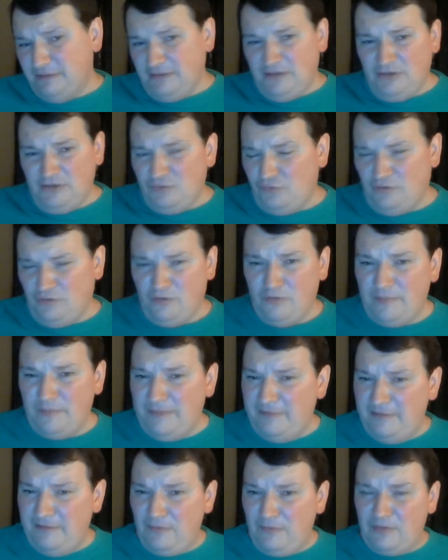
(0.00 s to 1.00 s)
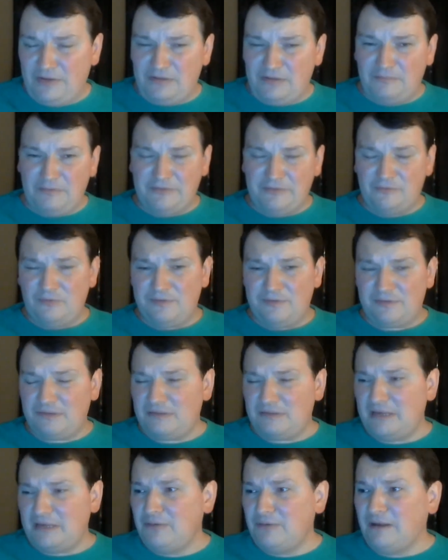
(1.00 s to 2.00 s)
Or maybe Blizzard wants to
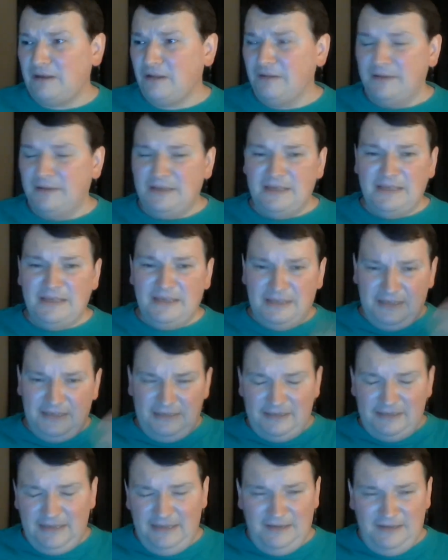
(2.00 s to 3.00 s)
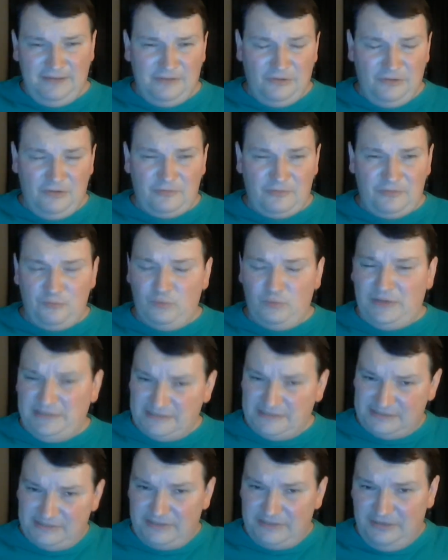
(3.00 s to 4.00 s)
say, well, hey, no,
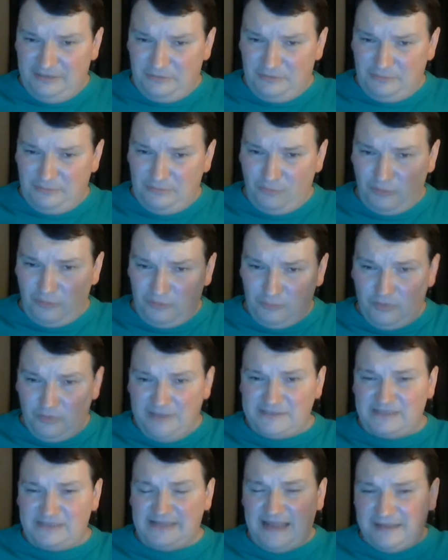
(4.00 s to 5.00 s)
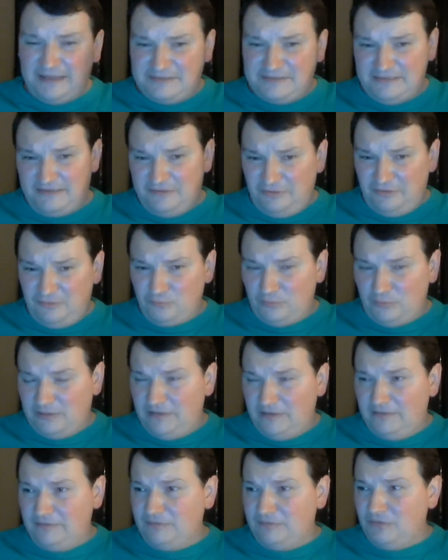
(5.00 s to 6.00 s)
once you get the reward once and that's it. You can
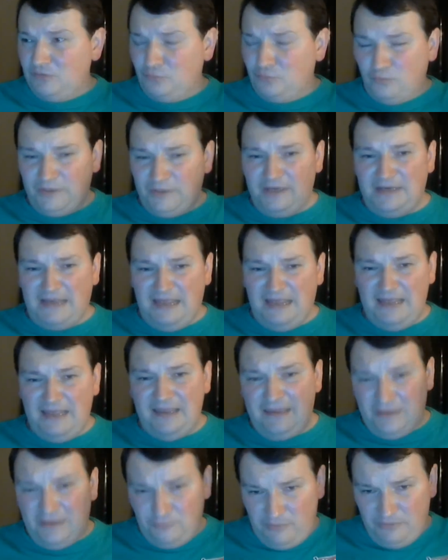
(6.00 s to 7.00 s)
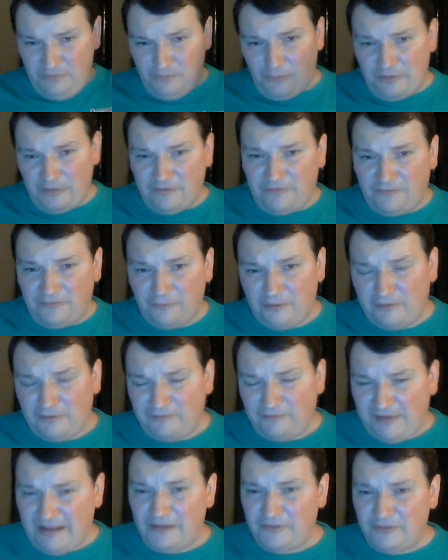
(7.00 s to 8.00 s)
run one a day, get a reward for it,
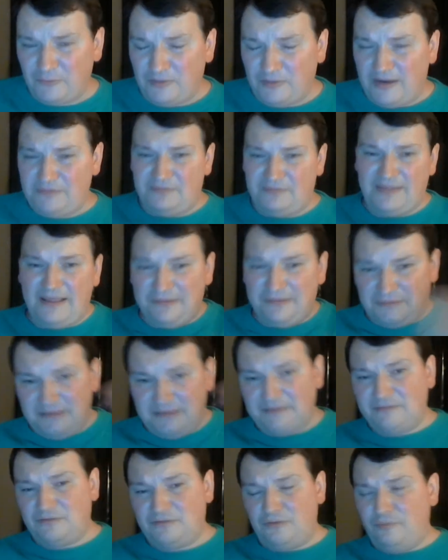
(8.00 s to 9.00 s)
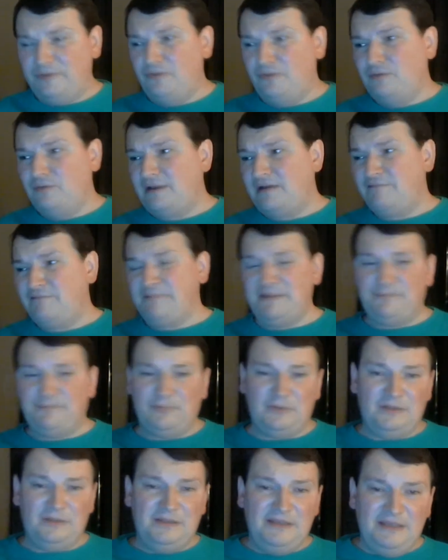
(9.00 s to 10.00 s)
valor-wise, and that's it. So we don't have
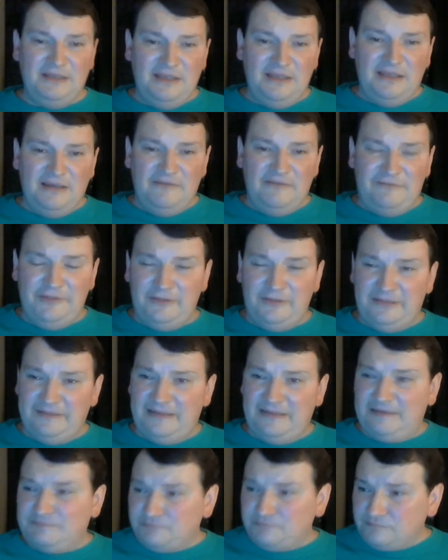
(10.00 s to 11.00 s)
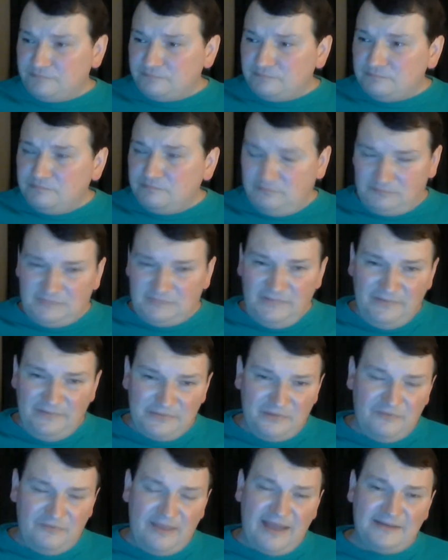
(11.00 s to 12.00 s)
people feeling that that's
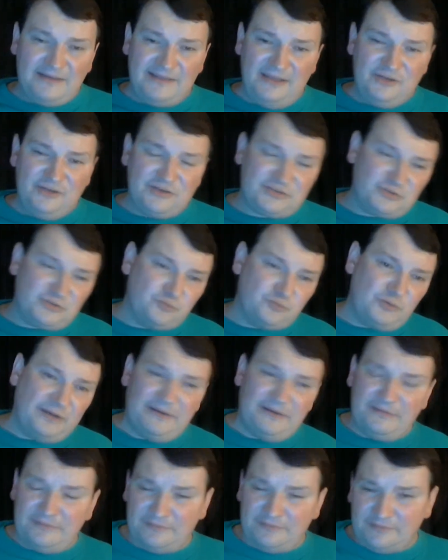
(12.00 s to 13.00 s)
advantageous to run,